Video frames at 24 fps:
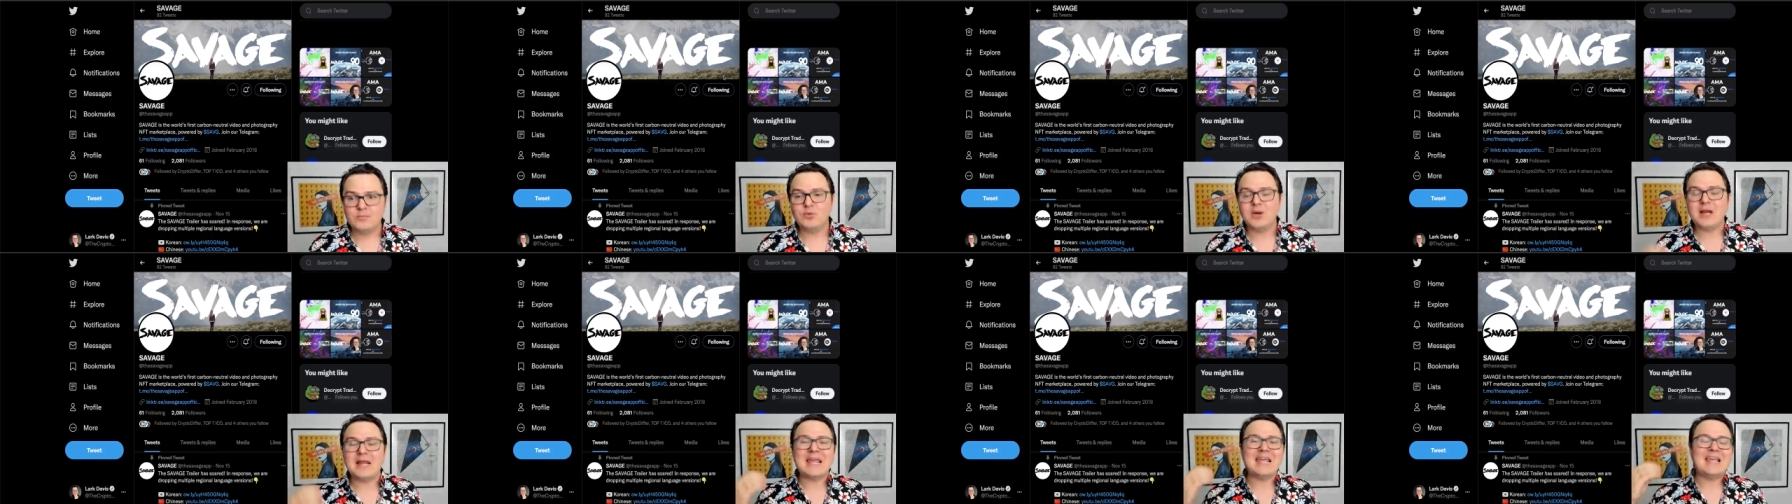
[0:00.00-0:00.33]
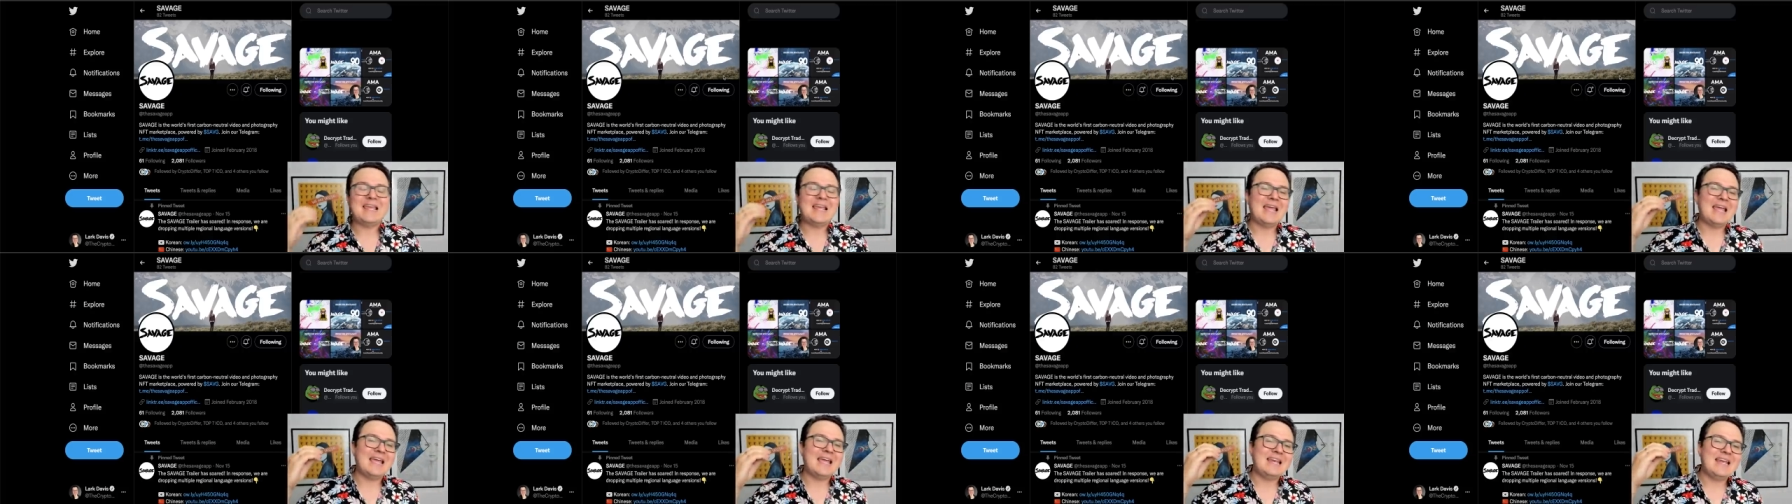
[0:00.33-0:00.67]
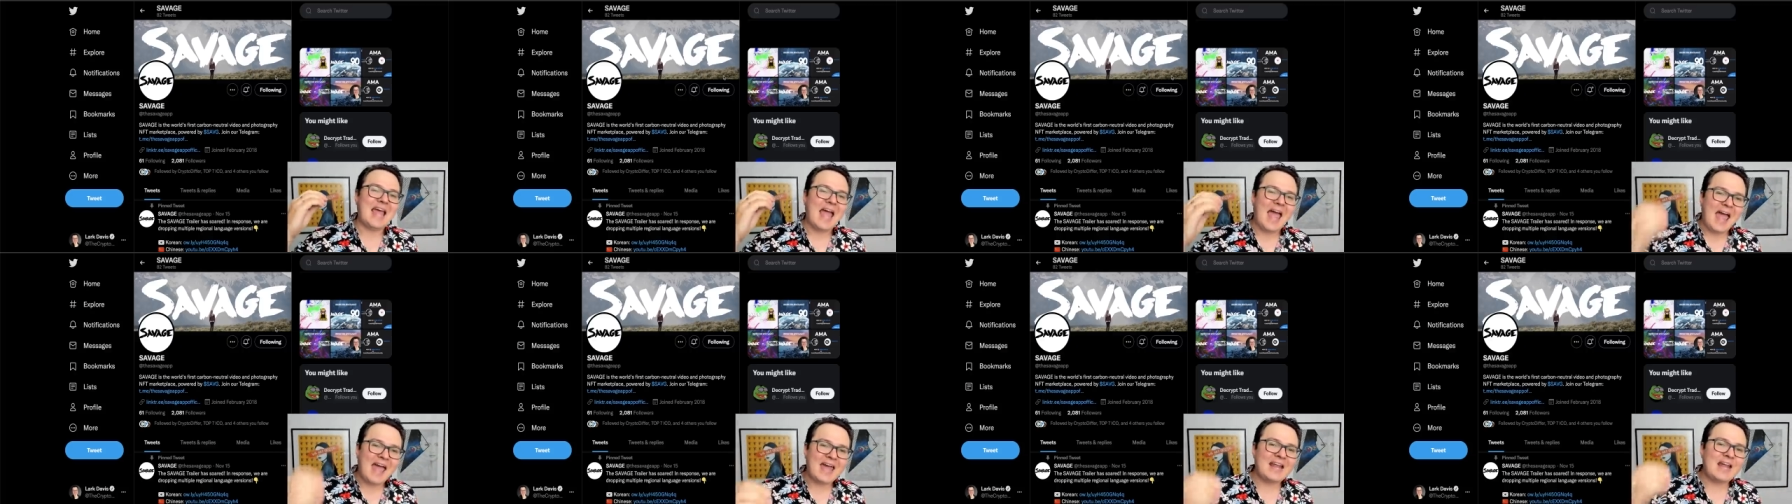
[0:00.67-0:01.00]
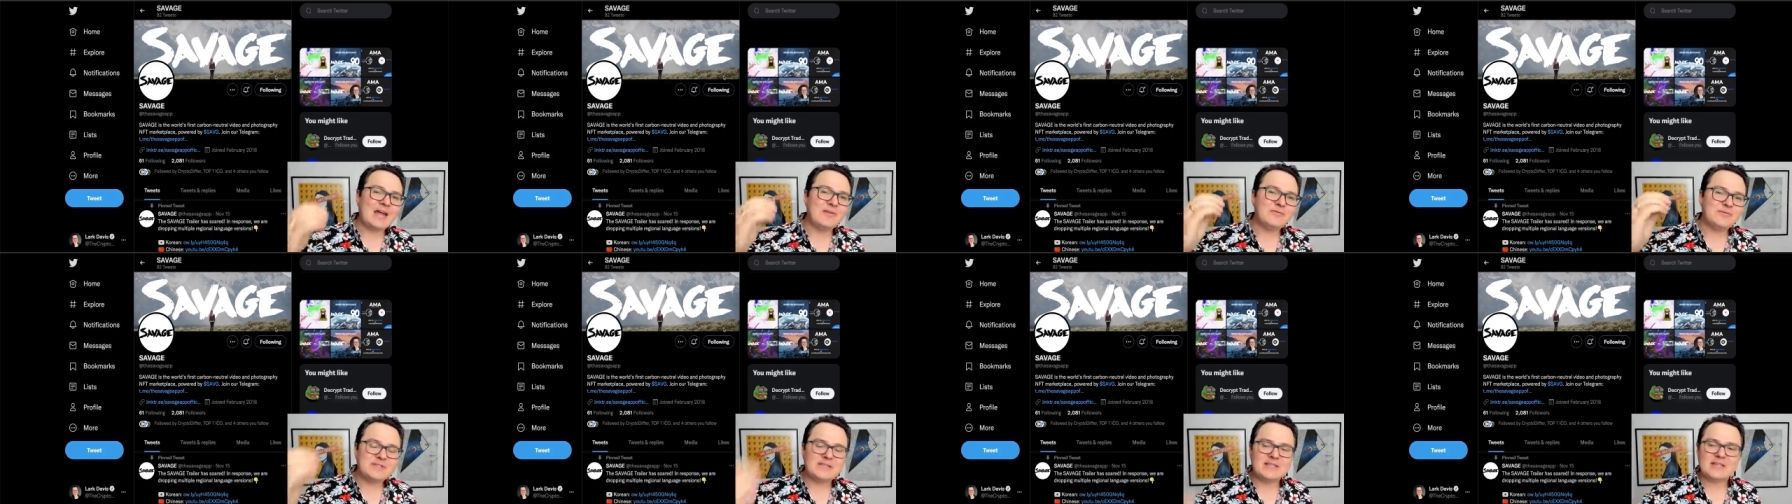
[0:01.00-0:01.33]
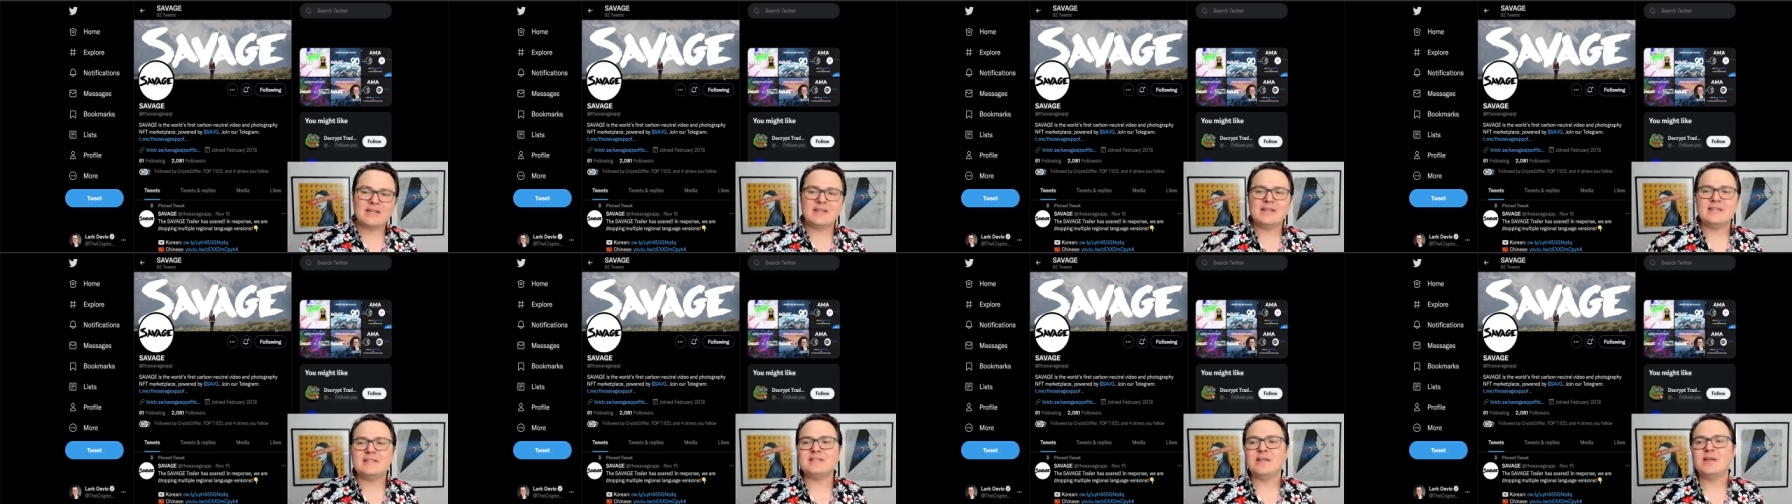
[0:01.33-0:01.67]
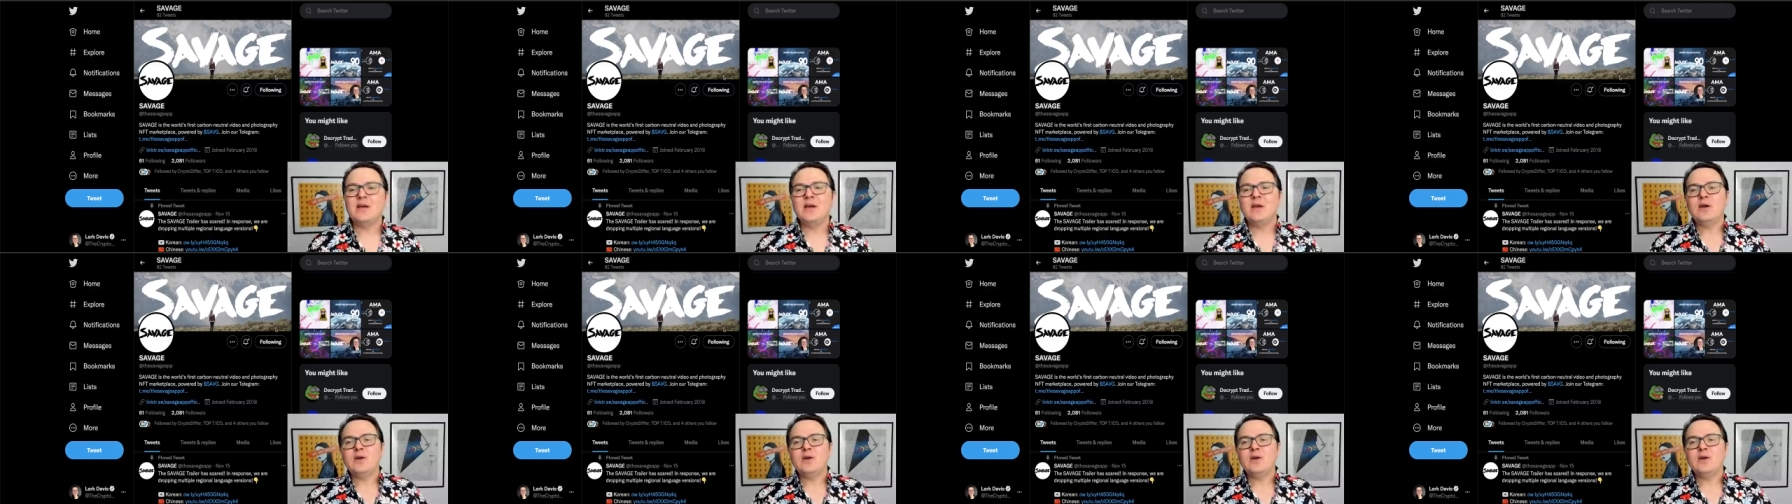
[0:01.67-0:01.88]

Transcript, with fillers: bringing in NFTs